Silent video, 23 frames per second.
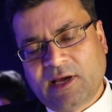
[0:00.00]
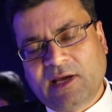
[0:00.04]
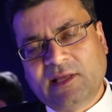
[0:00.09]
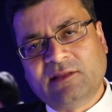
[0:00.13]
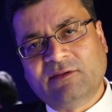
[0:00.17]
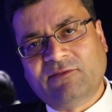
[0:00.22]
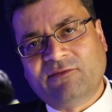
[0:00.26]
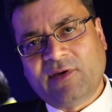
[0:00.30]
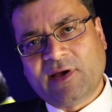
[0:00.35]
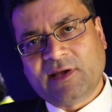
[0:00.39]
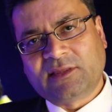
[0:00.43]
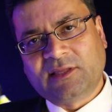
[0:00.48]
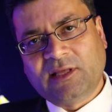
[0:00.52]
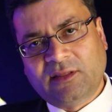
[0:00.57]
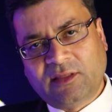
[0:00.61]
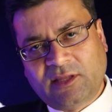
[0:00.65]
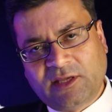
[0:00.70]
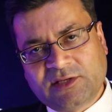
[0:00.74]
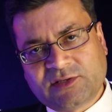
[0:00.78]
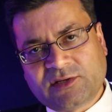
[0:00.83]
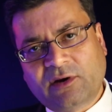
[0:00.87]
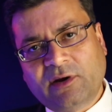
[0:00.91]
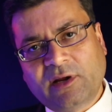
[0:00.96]
and the fact that
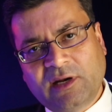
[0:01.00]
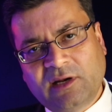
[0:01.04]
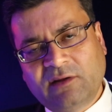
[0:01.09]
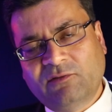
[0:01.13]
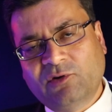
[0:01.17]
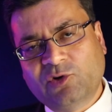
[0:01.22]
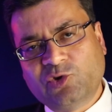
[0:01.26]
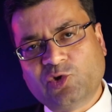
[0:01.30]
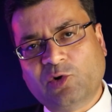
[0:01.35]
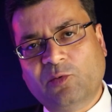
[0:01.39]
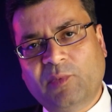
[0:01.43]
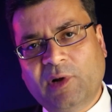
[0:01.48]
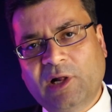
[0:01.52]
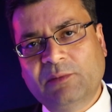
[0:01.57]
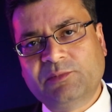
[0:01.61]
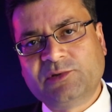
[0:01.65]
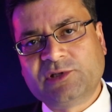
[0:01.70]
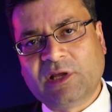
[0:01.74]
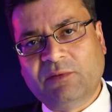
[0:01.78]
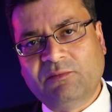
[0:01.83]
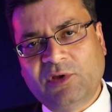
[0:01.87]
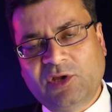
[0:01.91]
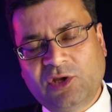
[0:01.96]
these are individual
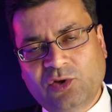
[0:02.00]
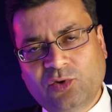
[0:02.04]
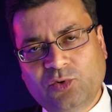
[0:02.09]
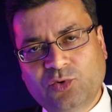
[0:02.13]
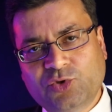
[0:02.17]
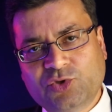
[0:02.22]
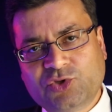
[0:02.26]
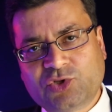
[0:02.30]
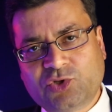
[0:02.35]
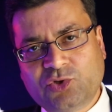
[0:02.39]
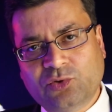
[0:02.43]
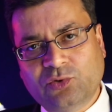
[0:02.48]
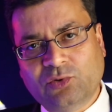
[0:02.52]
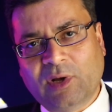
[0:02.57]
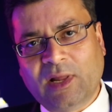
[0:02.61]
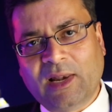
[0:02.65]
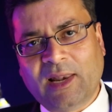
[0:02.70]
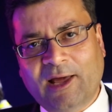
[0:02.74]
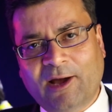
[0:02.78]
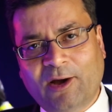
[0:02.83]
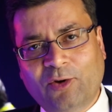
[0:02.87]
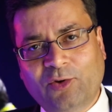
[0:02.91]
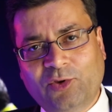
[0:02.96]
bulbs can be used to
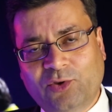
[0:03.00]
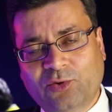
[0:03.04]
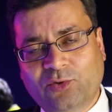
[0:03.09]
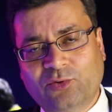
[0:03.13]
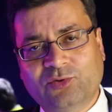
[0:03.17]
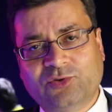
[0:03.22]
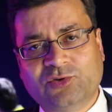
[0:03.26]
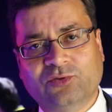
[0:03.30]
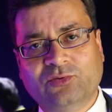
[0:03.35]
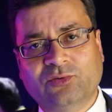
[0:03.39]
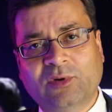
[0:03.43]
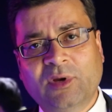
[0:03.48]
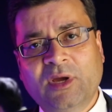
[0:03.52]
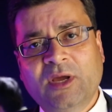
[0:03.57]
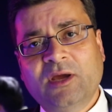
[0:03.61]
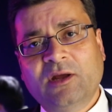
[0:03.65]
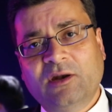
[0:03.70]
allow you to